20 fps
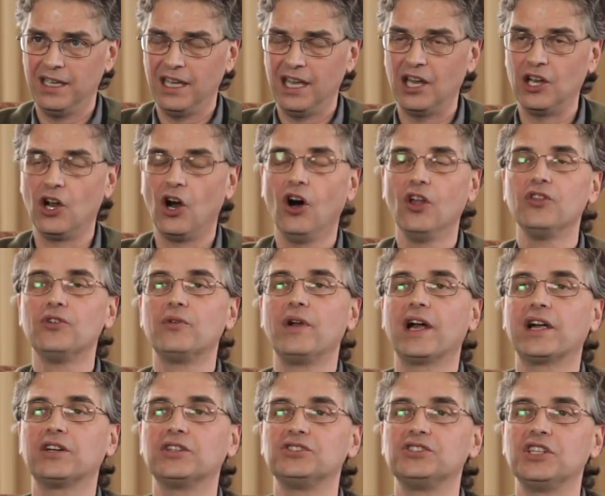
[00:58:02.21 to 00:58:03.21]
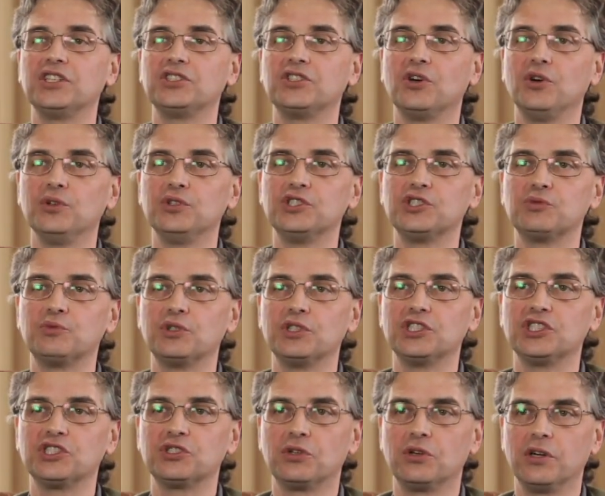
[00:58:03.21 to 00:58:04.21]
and all the records they told us were
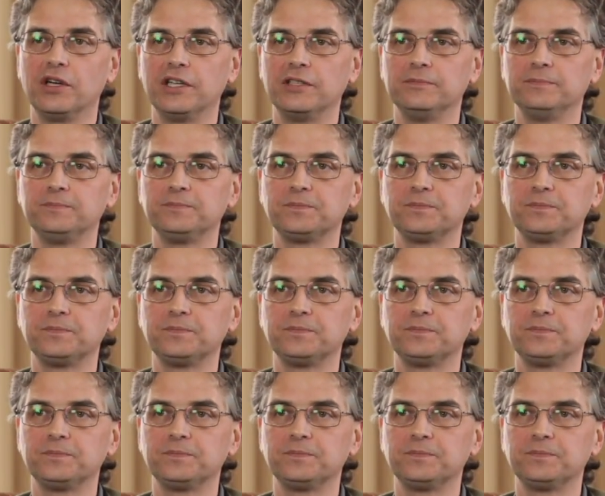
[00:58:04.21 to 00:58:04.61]
destroyed.